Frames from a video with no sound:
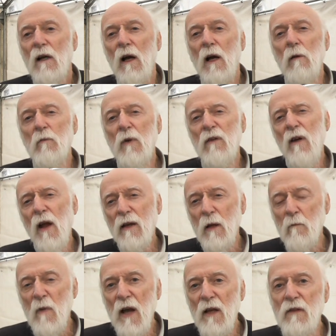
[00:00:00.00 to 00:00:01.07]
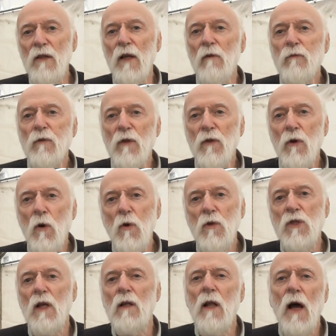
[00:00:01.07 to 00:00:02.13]
And we recommend it for
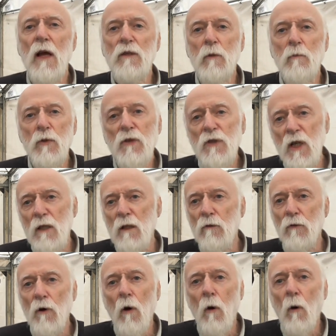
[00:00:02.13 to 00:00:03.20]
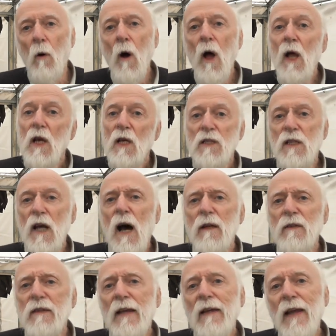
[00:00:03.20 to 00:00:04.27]
those that like to put in a row,
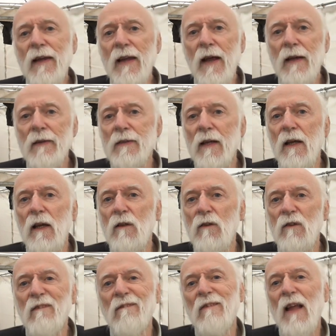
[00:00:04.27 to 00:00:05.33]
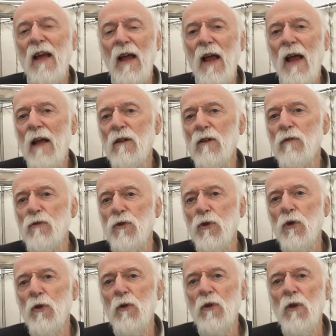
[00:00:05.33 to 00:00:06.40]
start digging it in end of
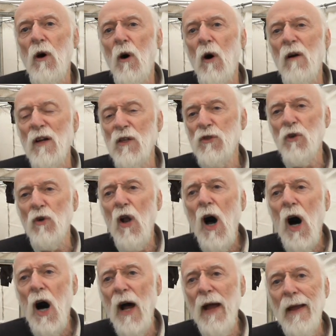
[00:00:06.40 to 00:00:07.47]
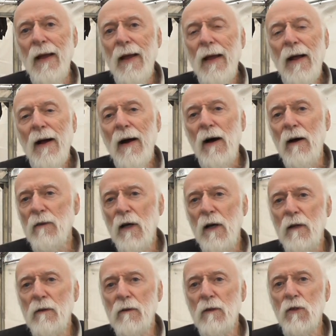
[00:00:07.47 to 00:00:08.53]
June or in July, and
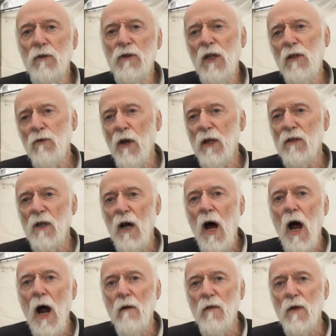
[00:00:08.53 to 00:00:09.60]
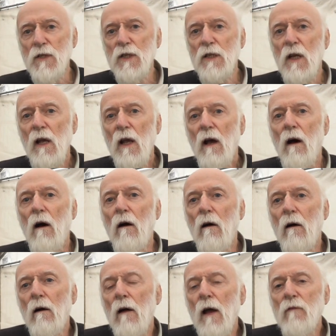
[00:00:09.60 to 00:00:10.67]
then continuing to harvest
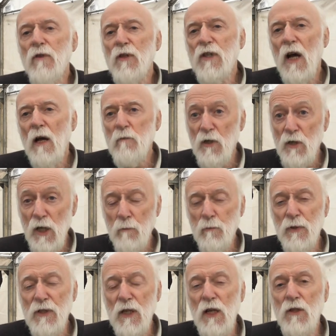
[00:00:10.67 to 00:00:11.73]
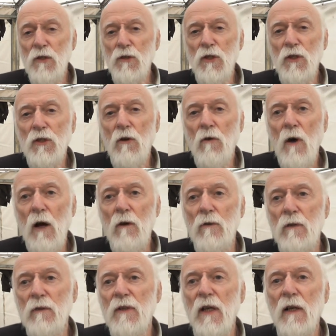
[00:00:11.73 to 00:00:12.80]
uh, every time you need potatoes, just go out
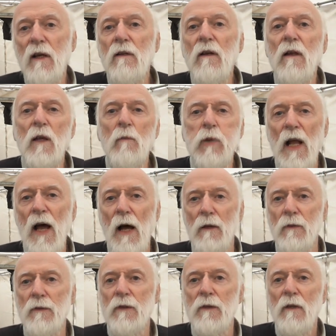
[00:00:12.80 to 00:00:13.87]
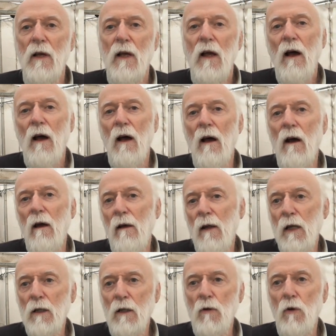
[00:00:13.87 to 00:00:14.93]
and dig another plant. Uh,
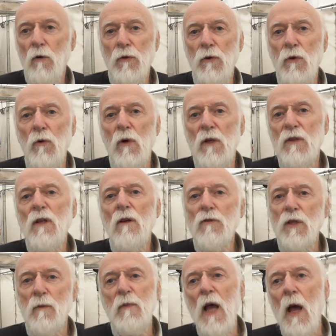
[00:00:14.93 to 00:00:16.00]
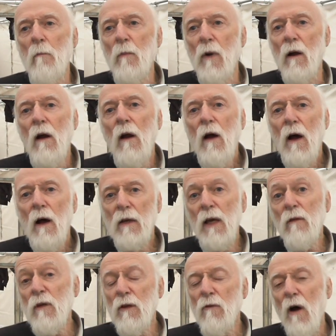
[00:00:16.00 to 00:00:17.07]
it'll go through until September,
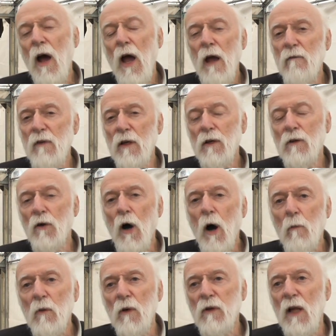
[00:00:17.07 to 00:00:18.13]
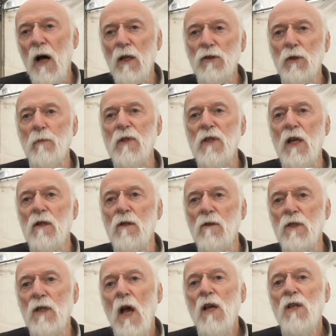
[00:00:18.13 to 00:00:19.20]
giving you a heavier crop with larger
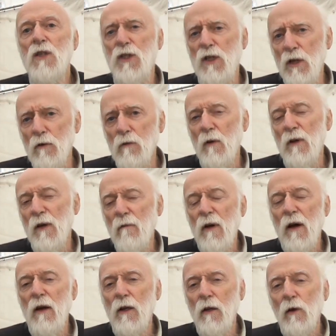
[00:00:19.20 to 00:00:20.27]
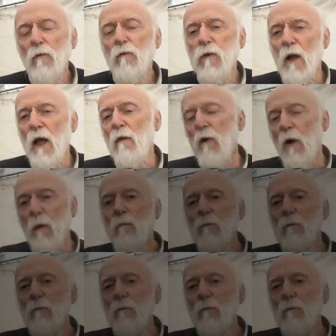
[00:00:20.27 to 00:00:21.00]
potatoes, still with a very good flavour.